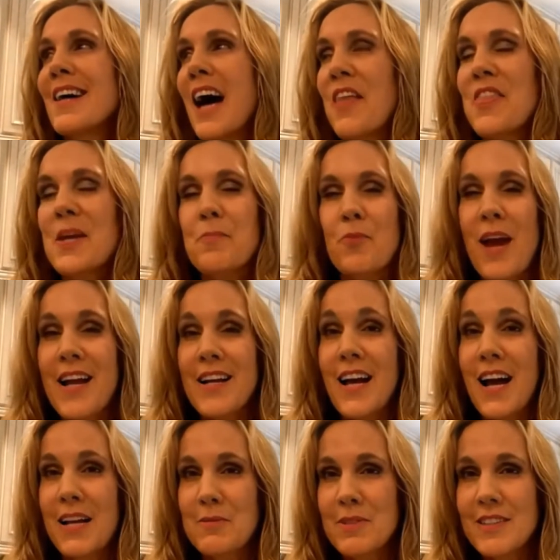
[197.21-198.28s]
I think Brad
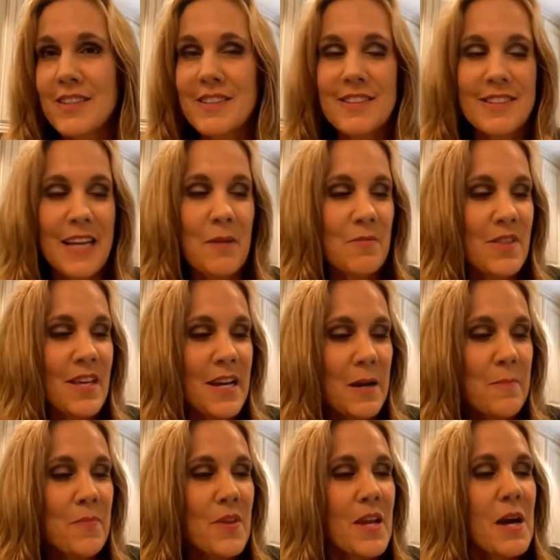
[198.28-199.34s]
Kimes does the same thing.